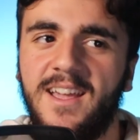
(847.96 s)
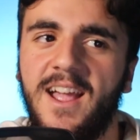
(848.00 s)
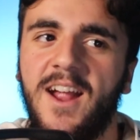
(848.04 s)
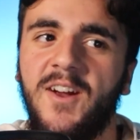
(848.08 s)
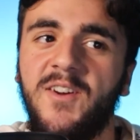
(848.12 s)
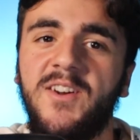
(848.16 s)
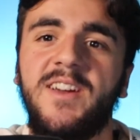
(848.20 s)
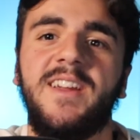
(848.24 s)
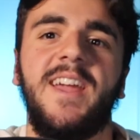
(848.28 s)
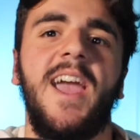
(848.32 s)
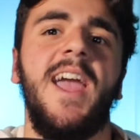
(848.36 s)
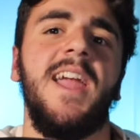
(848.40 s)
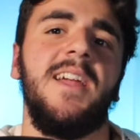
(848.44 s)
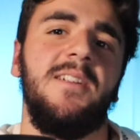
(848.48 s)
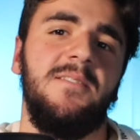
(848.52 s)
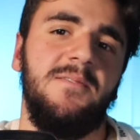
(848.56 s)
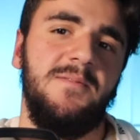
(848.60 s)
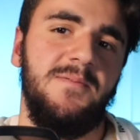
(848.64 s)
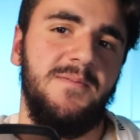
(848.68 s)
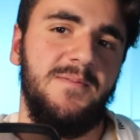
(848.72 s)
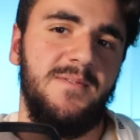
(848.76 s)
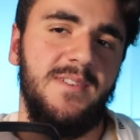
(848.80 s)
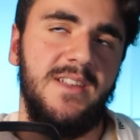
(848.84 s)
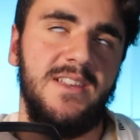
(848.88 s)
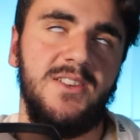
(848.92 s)
Harry Kane
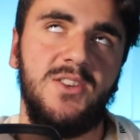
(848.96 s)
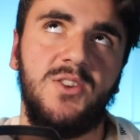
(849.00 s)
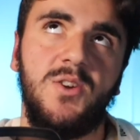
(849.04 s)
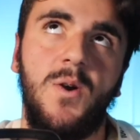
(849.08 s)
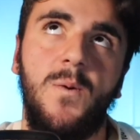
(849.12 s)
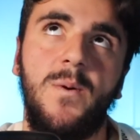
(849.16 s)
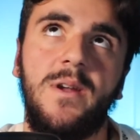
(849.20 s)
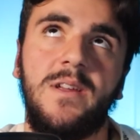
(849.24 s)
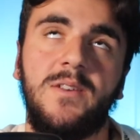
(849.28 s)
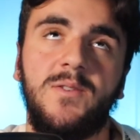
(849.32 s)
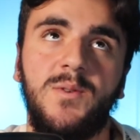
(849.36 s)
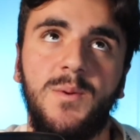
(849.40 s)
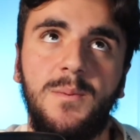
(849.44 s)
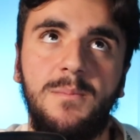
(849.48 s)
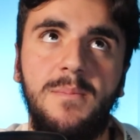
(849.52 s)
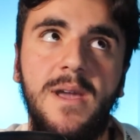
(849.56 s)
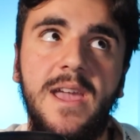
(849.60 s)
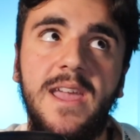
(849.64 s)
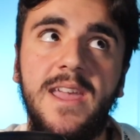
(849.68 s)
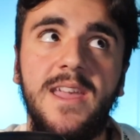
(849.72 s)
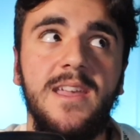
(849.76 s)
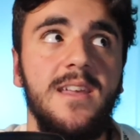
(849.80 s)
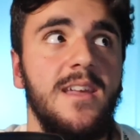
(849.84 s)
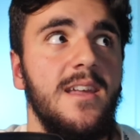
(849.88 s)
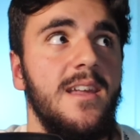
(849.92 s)
is going to
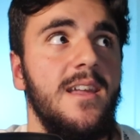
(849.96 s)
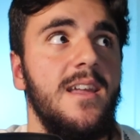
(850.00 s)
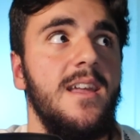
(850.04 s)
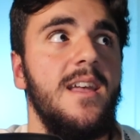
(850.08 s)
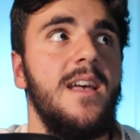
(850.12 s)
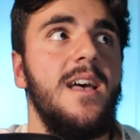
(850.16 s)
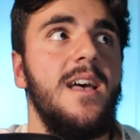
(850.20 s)
be